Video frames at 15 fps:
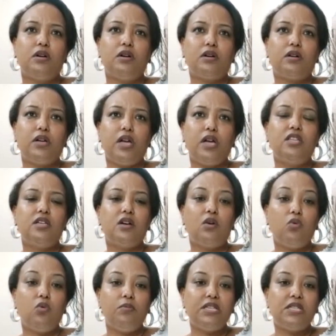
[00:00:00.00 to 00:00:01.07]
creating a
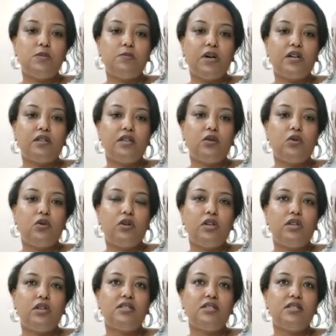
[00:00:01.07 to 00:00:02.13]
women's bank. They call it,
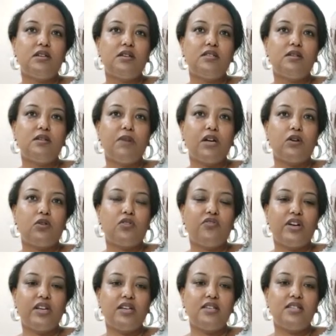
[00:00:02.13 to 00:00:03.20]
it's a
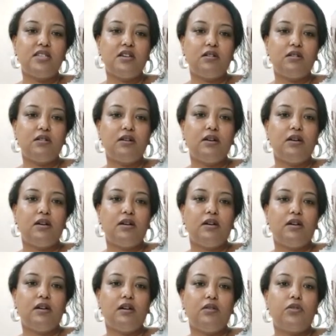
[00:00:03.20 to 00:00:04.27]
microfinancier
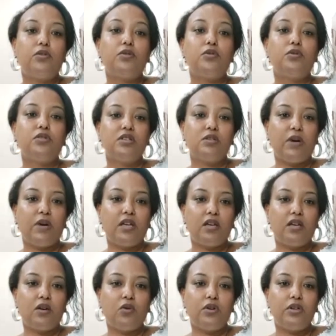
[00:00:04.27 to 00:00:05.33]
through this
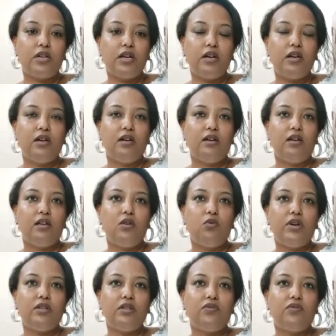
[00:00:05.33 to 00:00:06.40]
banking fund. It
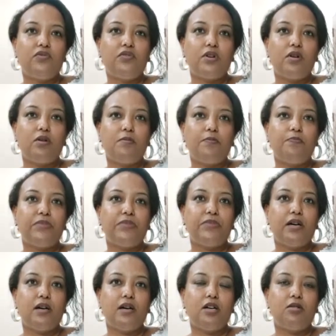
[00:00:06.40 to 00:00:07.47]
went from
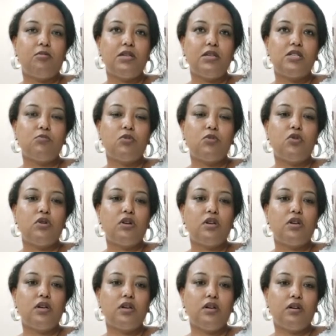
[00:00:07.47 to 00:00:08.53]
a
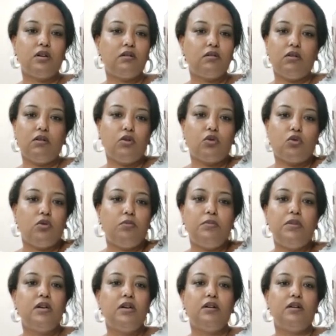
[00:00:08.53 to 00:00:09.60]
small group
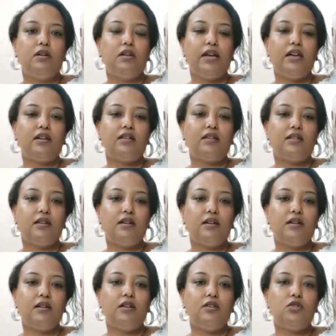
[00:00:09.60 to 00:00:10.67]
like thing
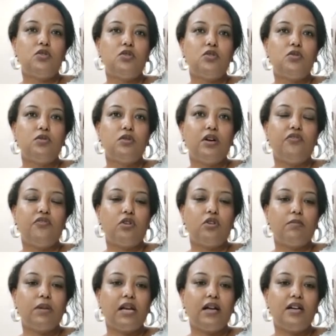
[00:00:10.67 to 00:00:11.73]
into a
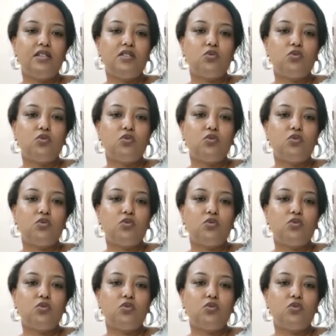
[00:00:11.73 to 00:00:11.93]
formalized